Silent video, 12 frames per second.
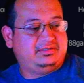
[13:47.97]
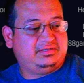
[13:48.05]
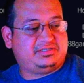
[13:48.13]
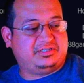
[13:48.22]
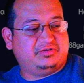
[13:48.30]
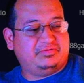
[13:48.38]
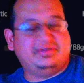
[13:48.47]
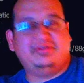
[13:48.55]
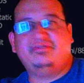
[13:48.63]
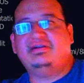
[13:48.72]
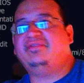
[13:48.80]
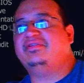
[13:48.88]
So we do
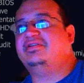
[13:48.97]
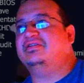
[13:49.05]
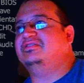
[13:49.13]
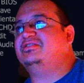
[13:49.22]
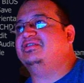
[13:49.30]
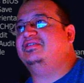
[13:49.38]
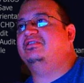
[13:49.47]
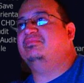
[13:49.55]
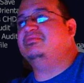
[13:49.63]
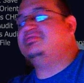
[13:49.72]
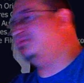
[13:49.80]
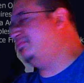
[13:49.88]
have the gun set up. We
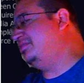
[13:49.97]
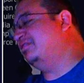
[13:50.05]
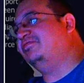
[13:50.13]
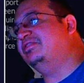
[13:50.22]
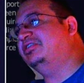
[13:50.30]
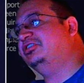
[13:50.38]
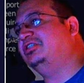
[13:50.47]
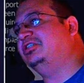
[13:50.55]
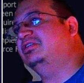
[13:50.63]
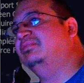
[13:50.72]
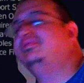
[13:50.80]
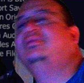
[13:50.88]
still need to finish
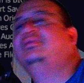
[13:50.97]
up